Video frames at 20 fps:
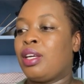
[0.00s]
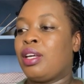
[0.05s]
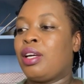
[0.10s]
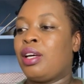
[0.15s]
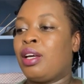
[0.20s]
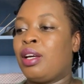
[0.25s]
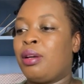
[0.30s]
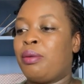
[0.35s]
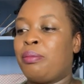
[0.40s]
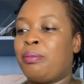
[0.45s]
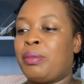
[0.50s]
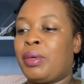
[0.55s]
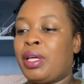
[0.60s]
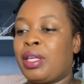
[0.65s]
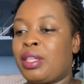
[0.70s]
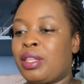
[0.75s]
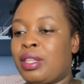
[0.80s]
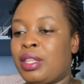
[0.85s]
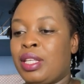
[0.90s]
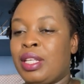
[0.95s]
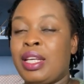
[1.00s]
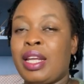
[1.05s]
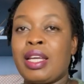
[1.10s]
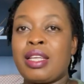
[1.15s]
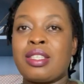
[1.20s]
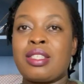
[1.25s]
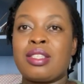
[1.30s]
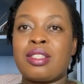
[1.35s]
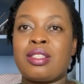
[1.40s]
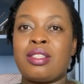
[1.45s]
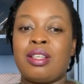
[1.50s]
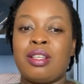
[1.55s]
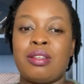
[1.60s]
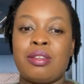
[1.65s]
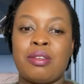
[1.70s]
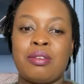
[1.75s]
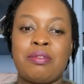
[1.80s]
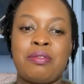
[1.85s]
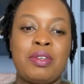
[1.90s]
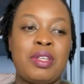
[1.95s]
The next
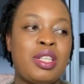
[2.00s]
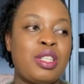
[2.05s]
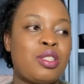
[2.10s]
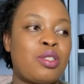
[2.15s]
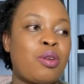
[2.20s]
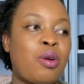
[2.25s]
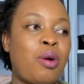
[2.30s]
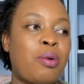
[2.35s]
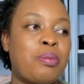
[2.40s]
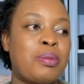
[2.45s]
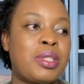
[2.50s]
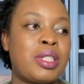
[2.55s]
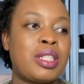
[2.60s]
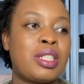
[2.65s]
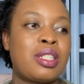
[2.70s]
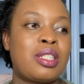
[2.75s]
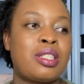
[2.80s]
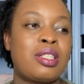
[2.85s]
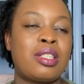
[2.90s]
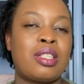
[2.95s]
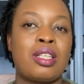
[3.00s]
finished object,